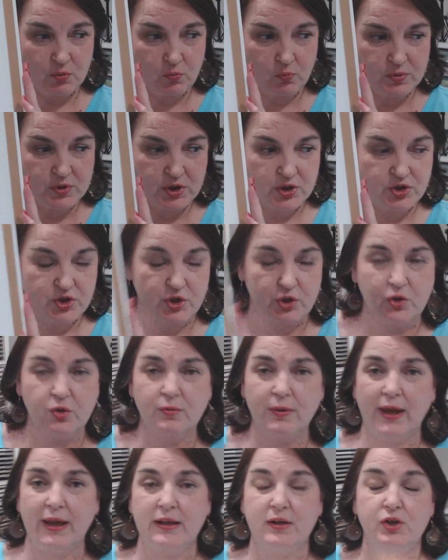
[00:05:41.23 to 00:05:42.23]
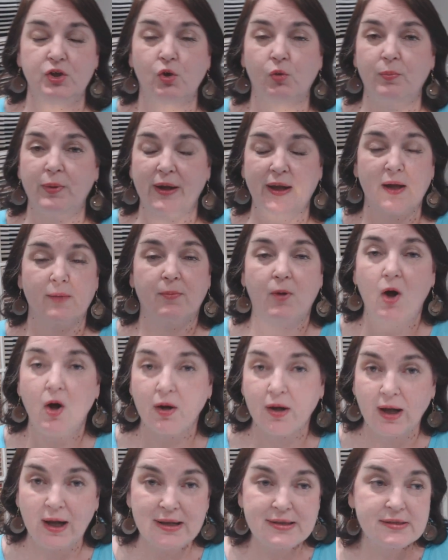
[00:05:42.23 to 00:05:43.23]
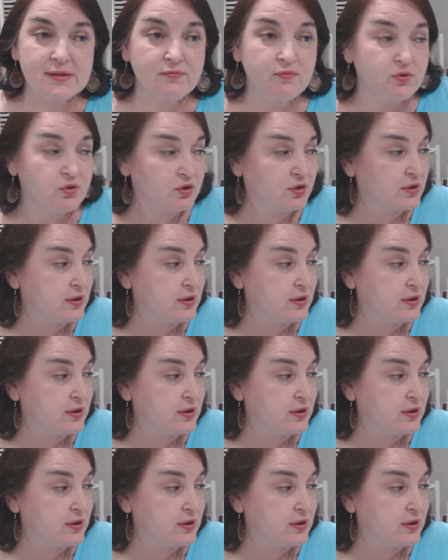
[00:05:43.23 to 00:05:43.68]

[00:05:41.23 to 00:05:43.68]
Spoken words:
to do, and you'll pick up all kinds of